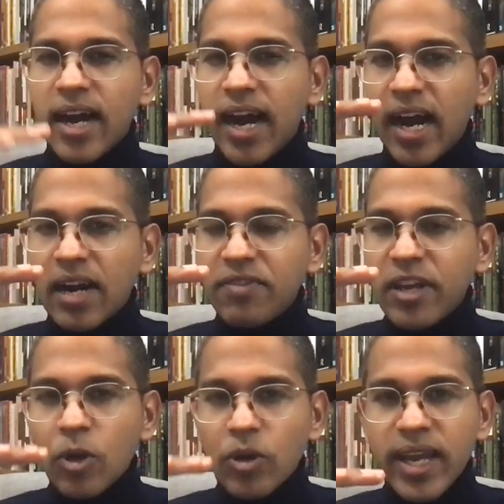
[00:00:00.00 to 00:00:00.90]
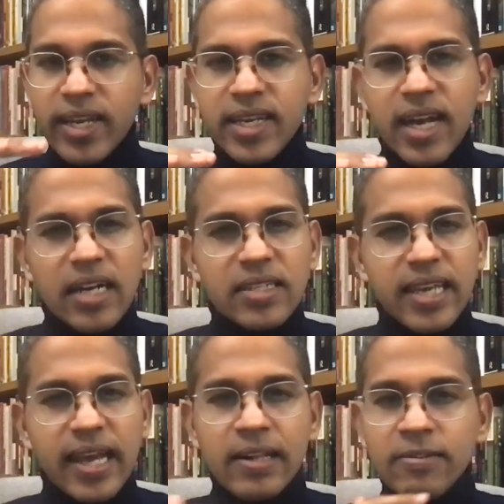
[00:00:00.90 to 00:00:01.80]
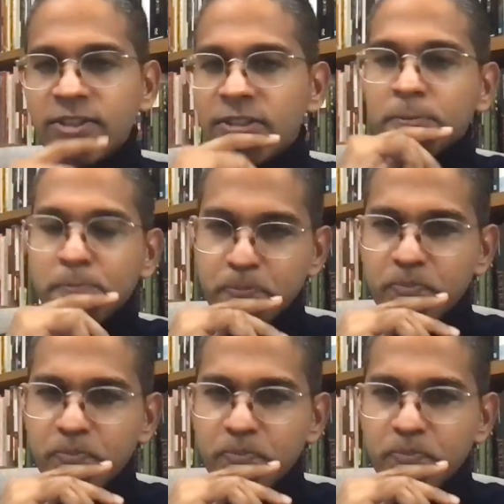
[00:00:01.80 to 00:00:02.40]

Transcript: Are we locating ourselves